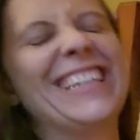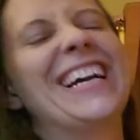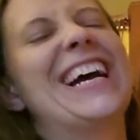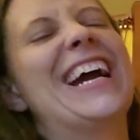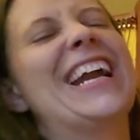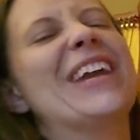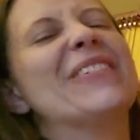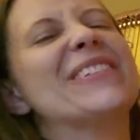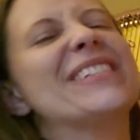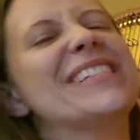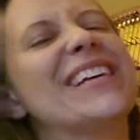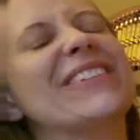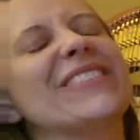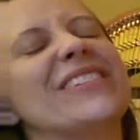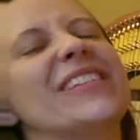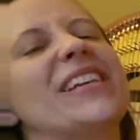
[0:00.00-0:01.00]
I know it
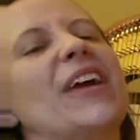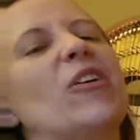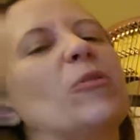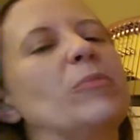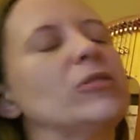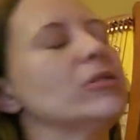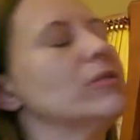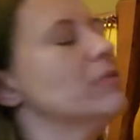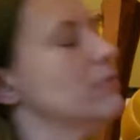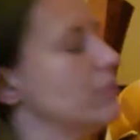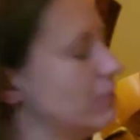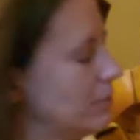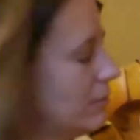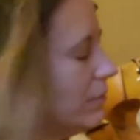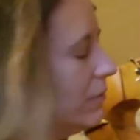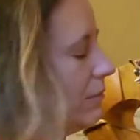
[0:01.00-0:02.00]
sounds
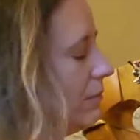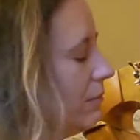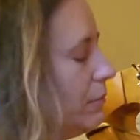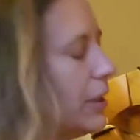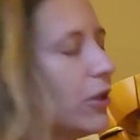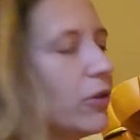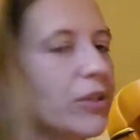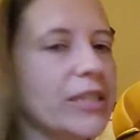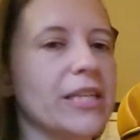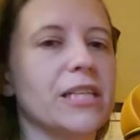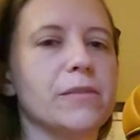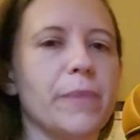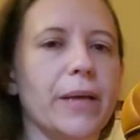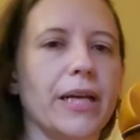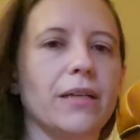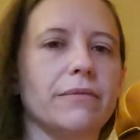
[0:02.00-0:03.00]
terrible, but it only takes a
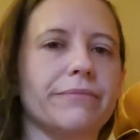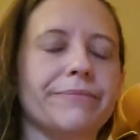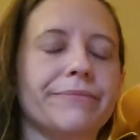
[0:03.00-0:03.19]
minute.